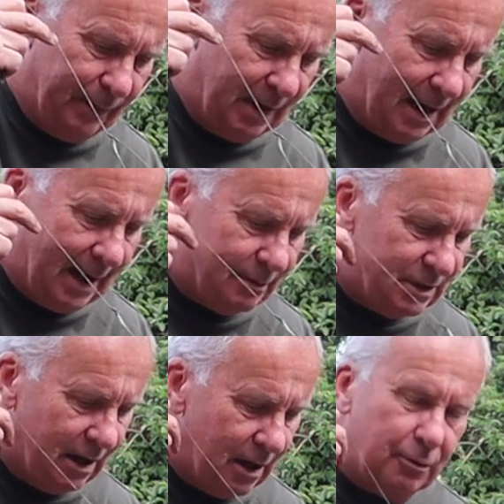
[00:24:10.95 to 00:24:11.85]
get out
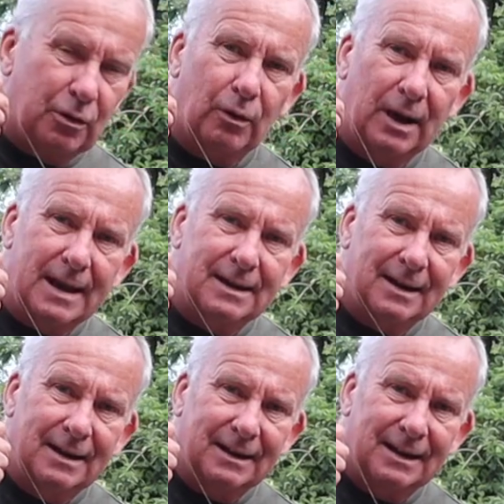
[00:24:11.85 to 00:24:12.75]
to your local lake,
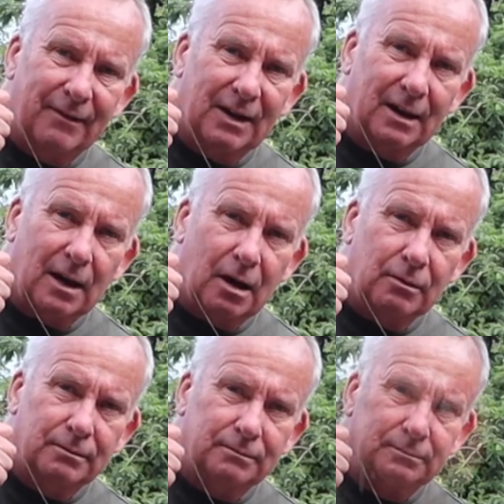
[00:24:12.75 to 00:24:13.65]
give it a go.
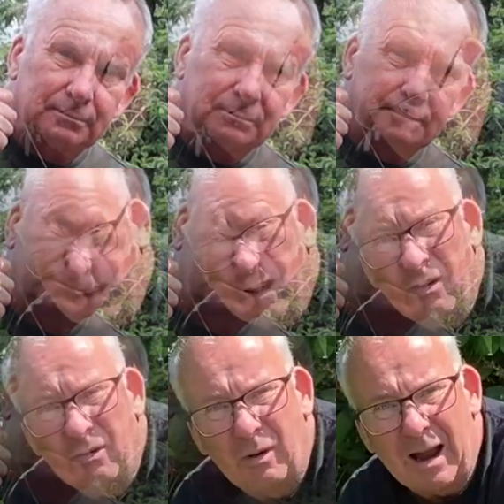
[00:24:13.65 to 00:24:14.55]

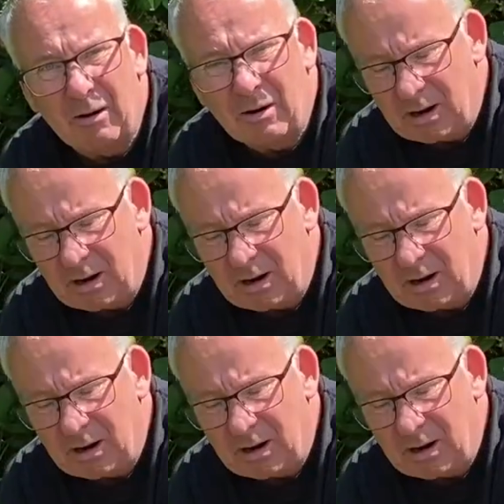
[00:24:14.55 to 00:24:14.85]
Wow,